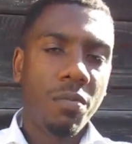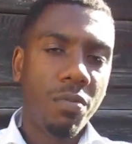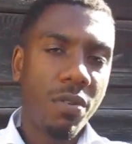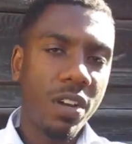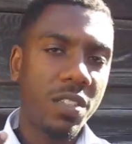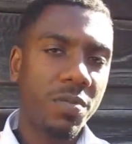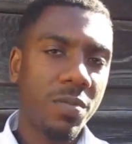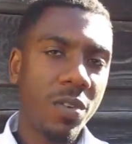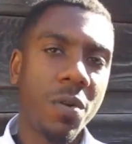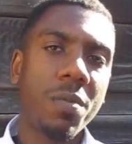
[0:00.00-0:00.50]

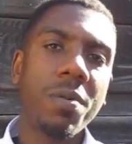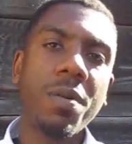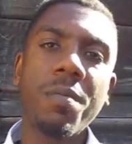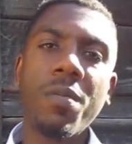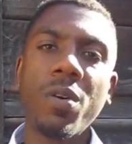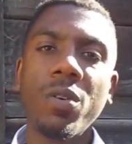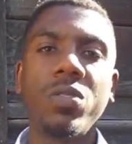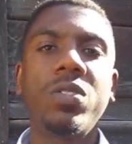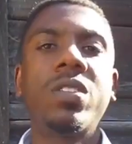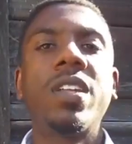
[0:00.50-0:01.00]
Breast milk
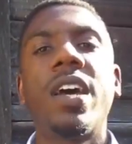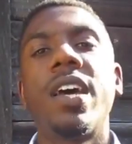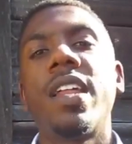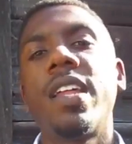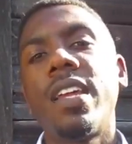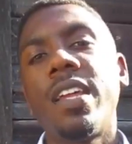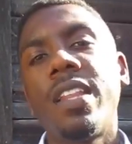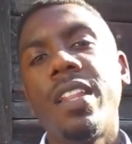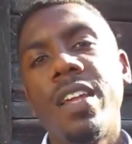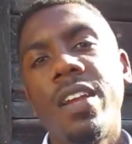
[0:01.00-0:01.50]
promotes that
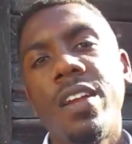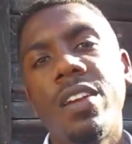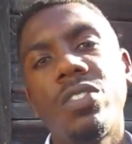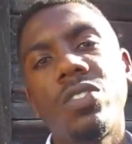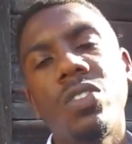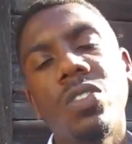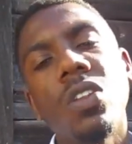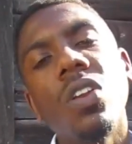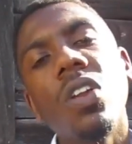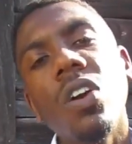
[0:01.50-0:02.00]
in there.
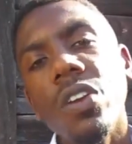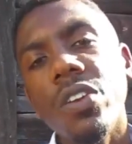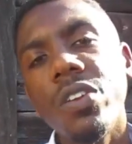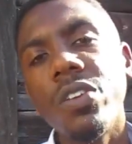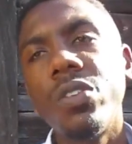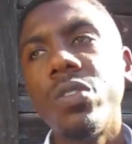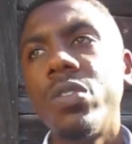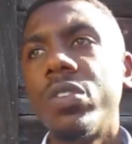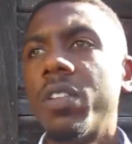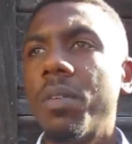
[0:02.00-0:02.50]
So the longer
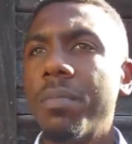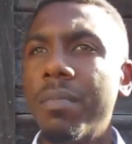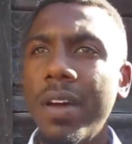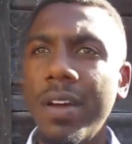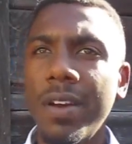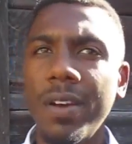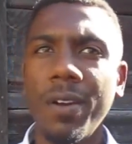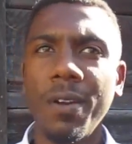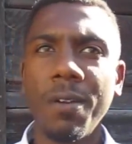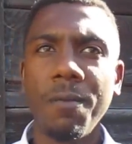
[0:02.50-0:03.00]
you do it, the
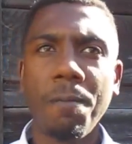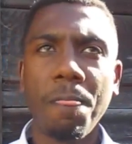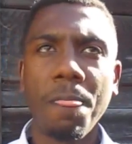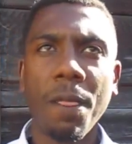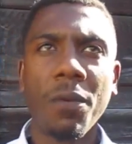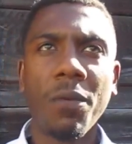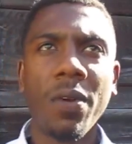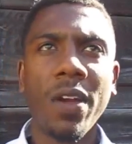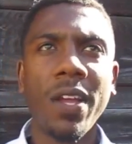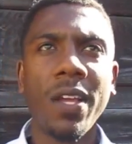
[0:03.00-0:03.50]
better.
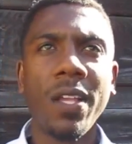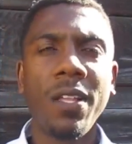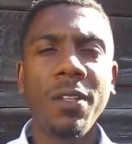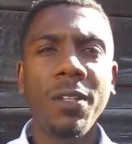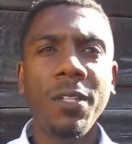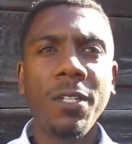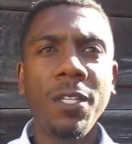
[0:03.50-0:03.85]
Right.